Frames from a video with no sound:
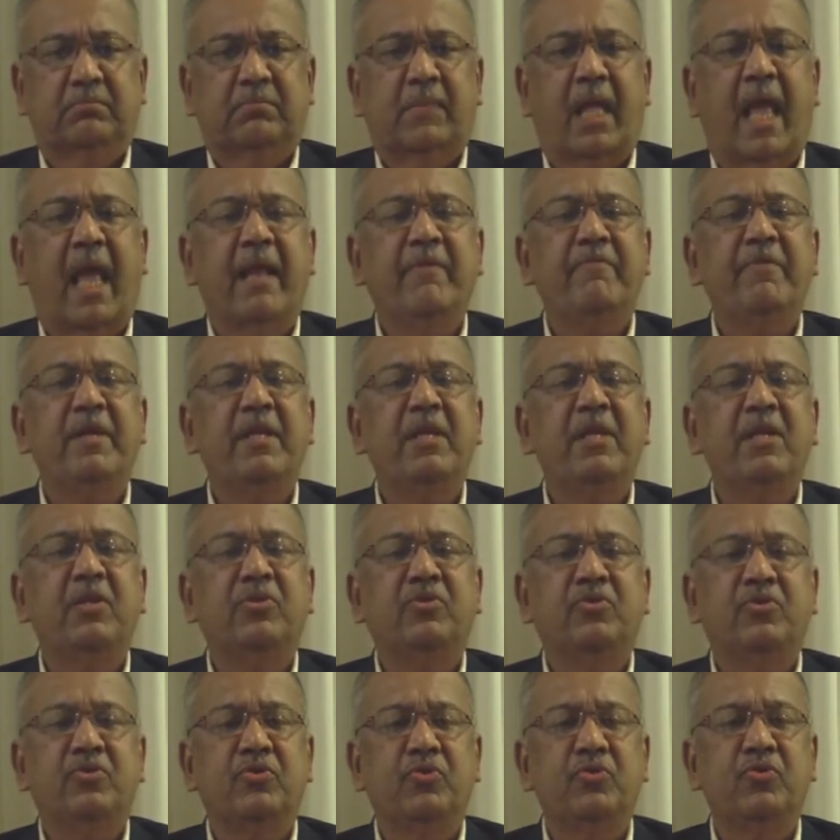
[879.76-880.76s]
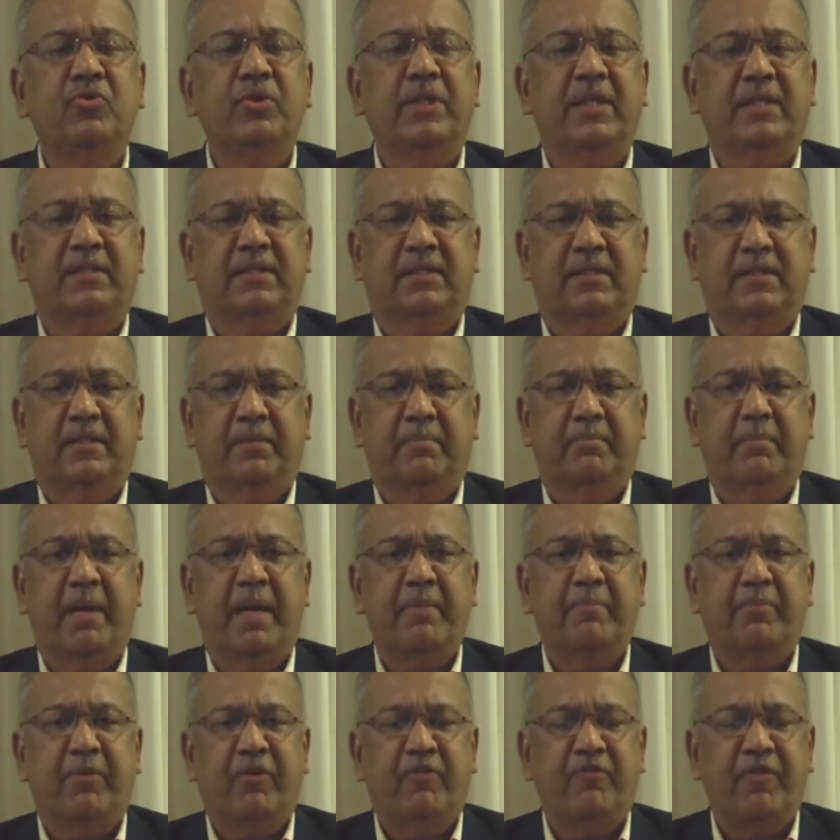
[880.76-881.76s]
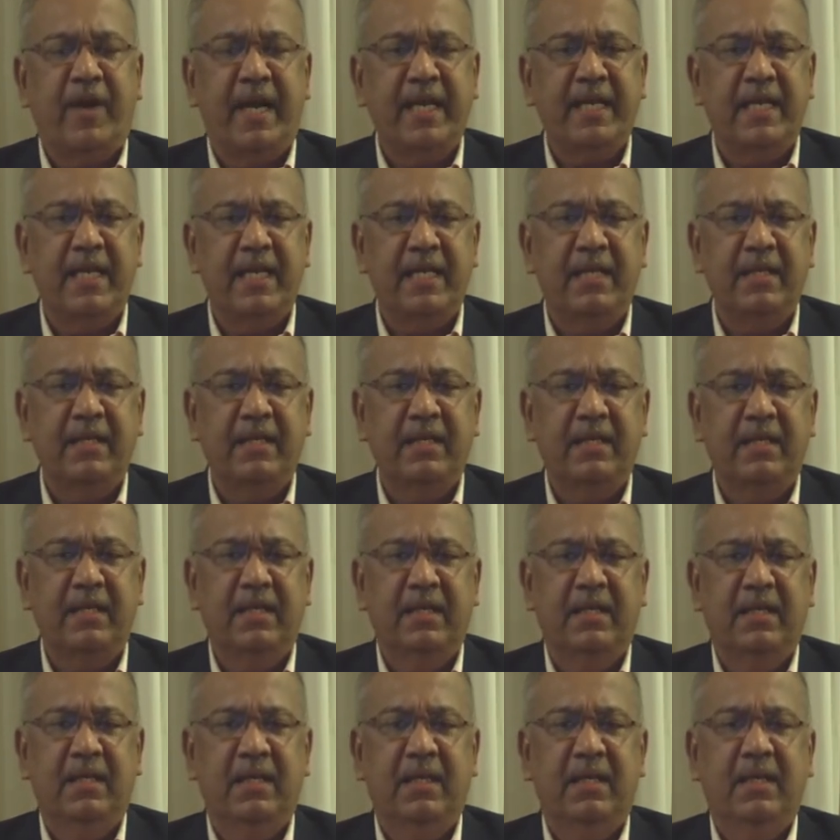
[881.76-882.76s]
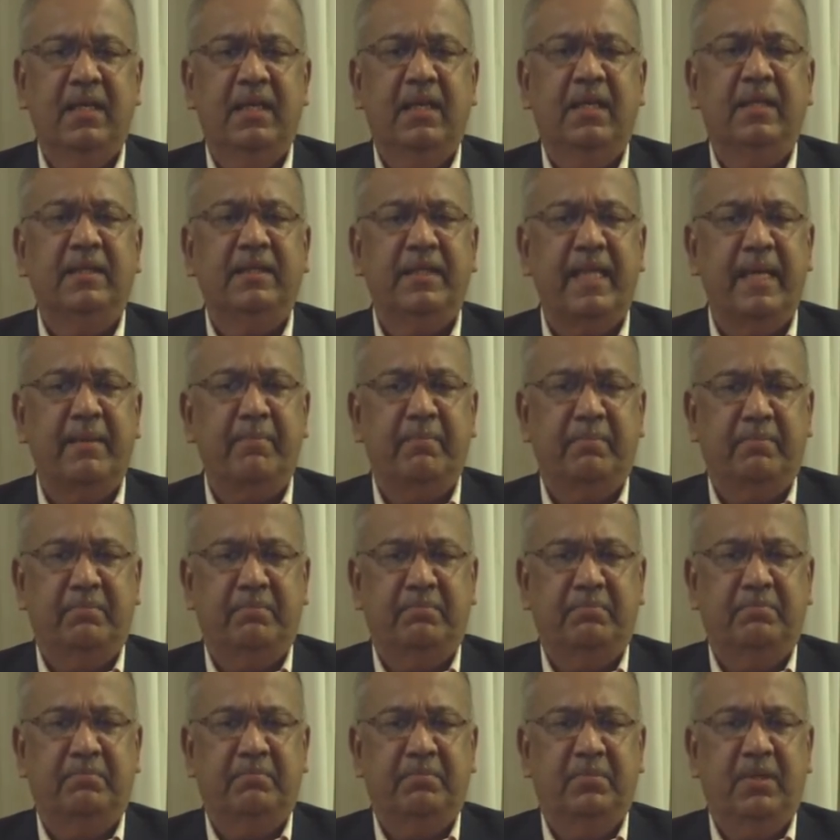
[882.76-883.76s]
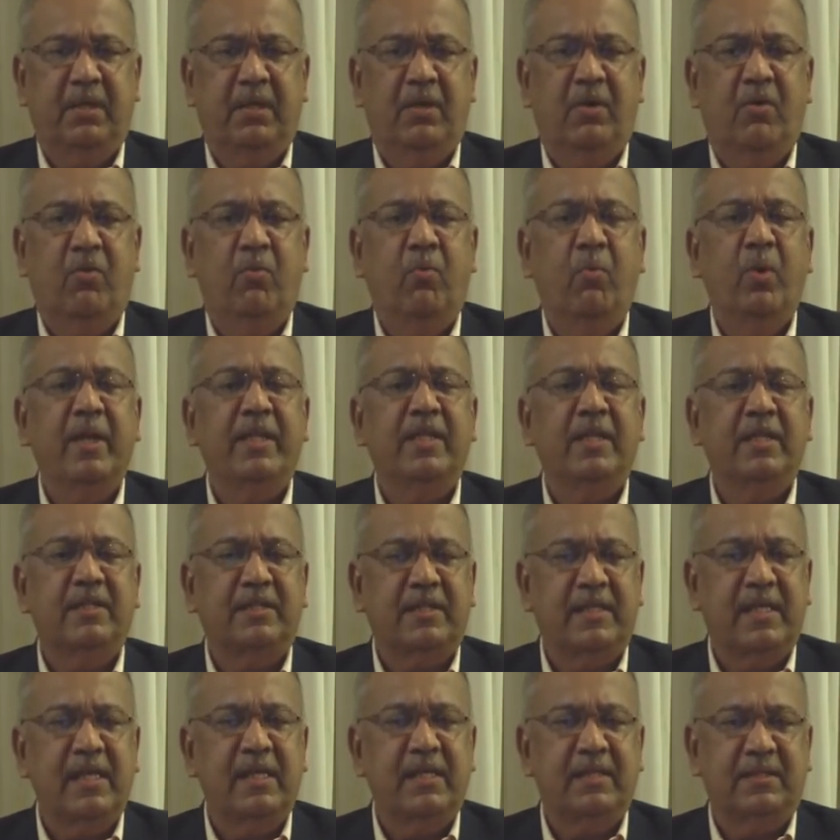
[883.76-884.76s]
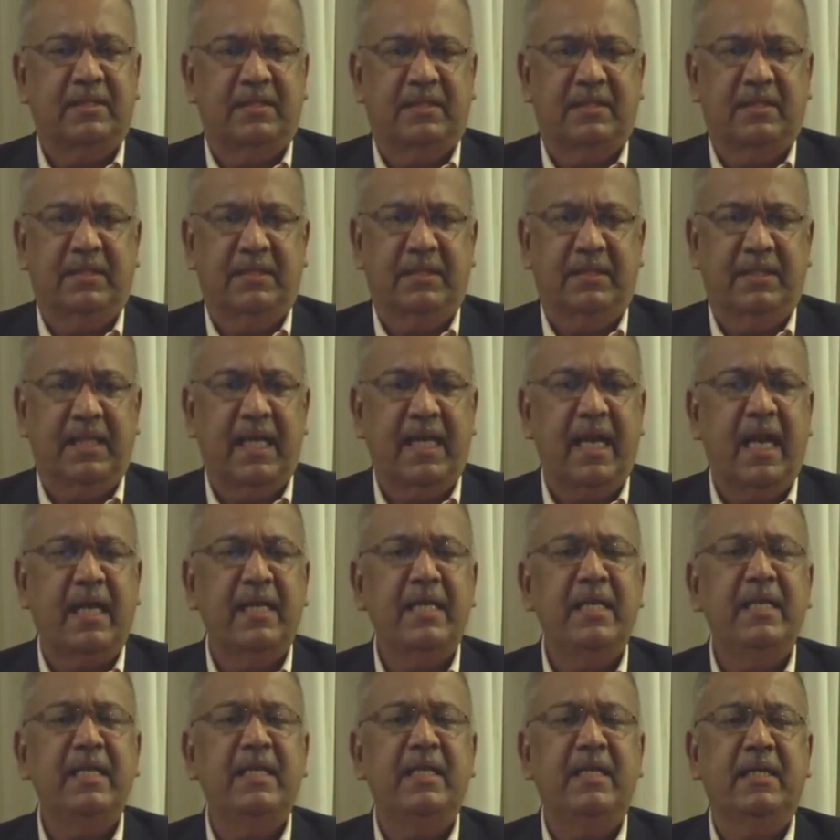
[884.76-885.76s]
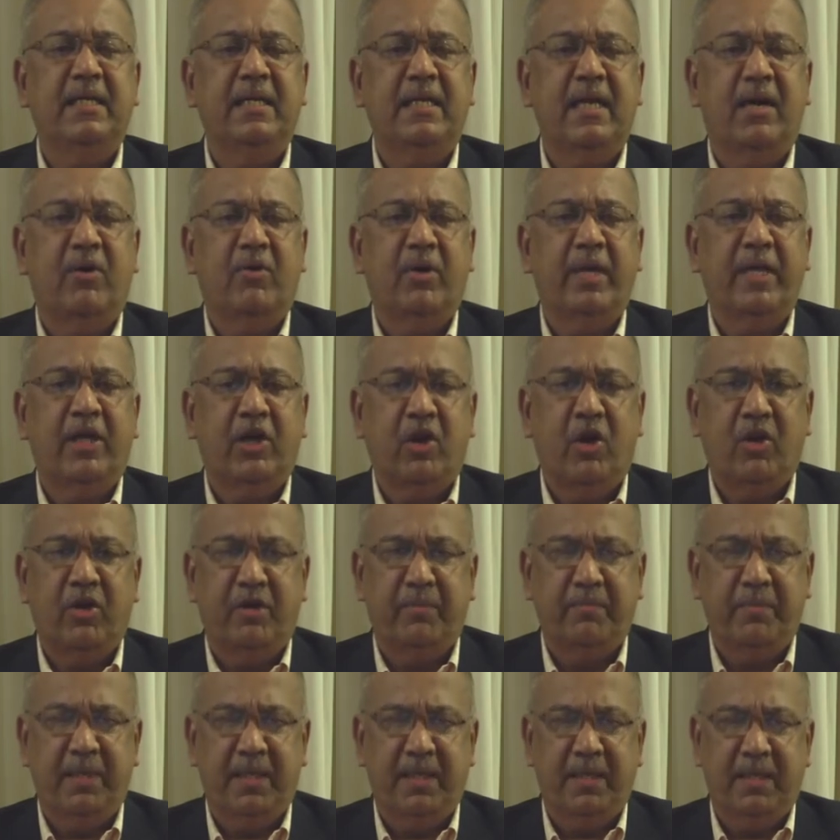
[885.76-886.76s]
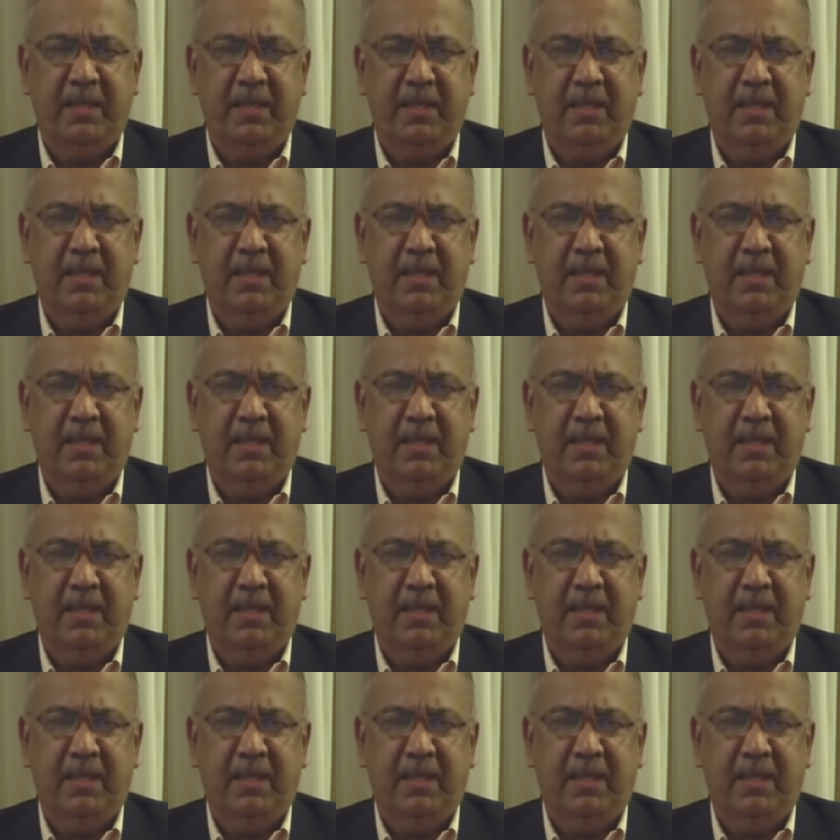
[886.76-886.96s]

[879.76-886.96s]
And we need to do this by providing them with the skills that are needed in our economy,